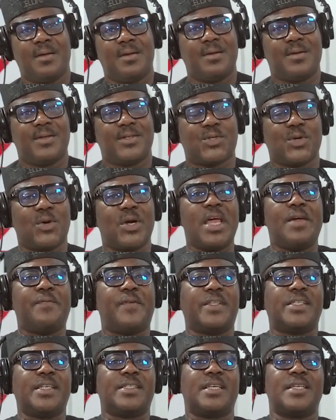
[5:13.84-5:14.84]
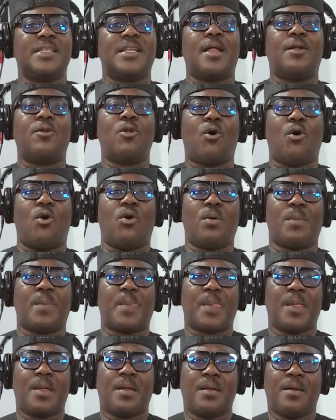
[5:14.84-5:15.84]
So if it is in the law,
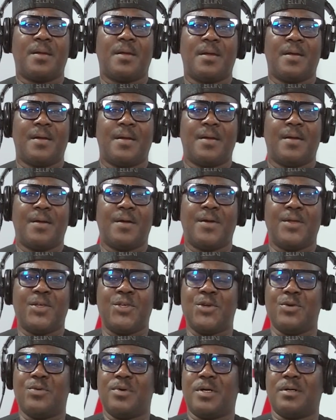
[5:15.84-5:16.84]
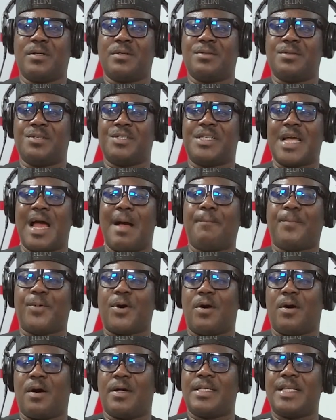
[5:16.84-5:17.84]
you will jump
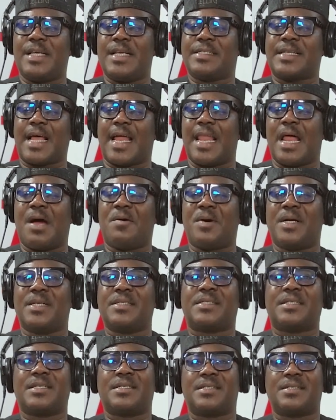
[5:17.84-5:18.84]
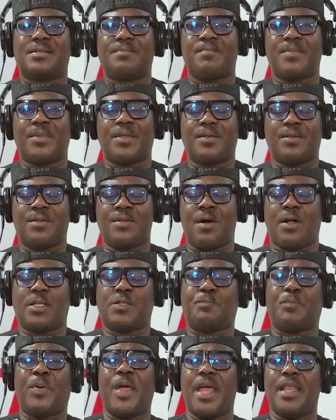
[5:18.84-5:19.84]
all these allowances,
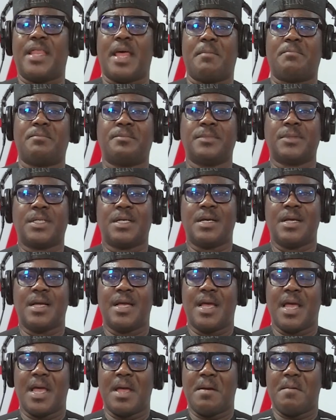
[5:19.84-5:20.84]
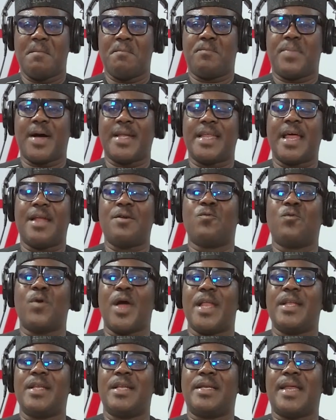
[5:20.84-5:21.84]
not pay them, but then
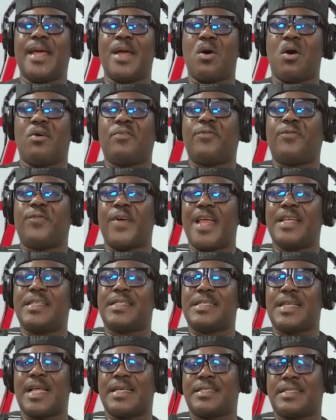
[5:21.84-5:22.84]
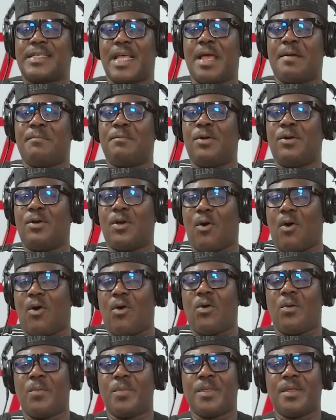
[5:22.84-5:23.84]
when they offend the same
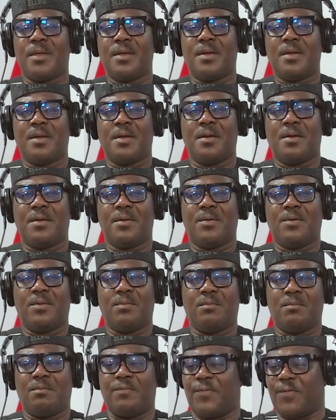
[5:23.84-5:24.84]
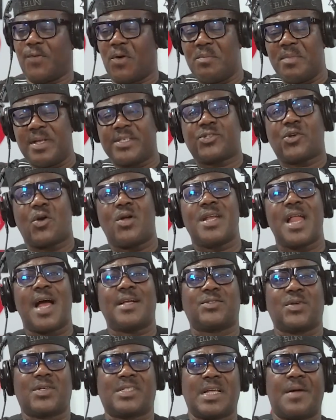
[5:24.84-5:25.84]
law for
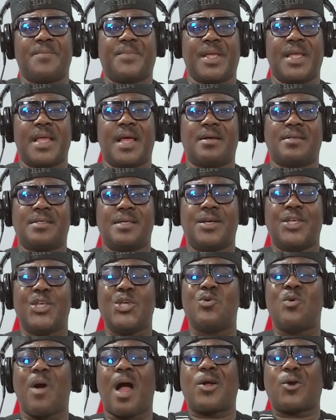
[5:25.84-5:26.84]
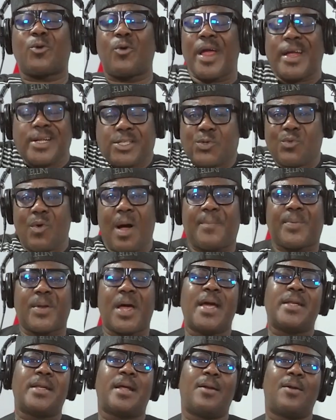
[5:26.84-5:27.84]
misconduct or something else, you are quick to
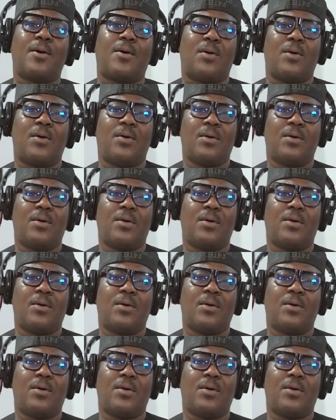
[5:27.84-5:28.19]
apply the law.